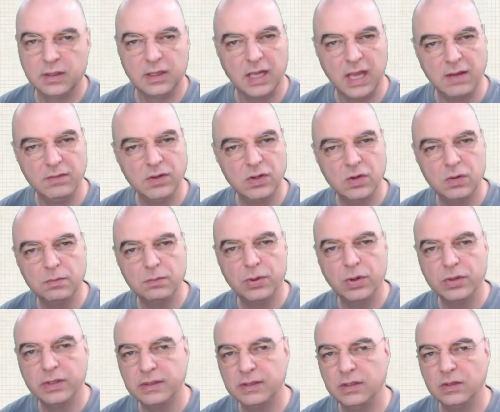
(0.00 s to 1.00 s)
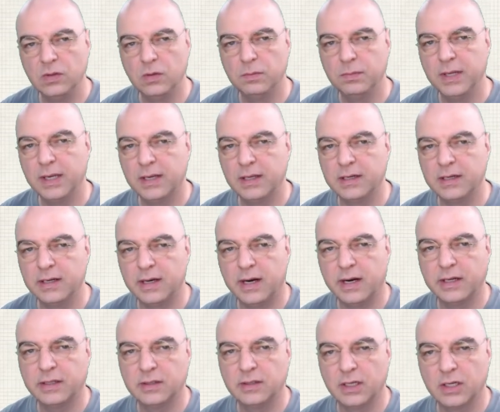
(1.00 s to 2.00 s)
Every component that you pick in an
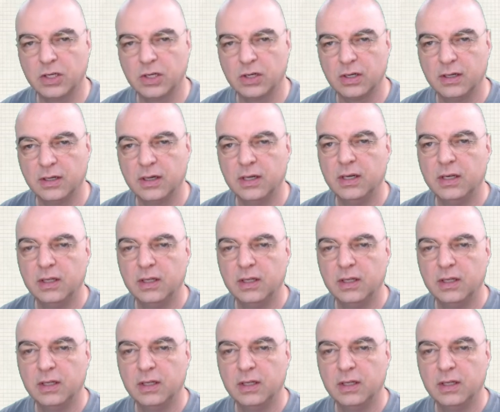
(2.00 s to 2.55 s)
architecture,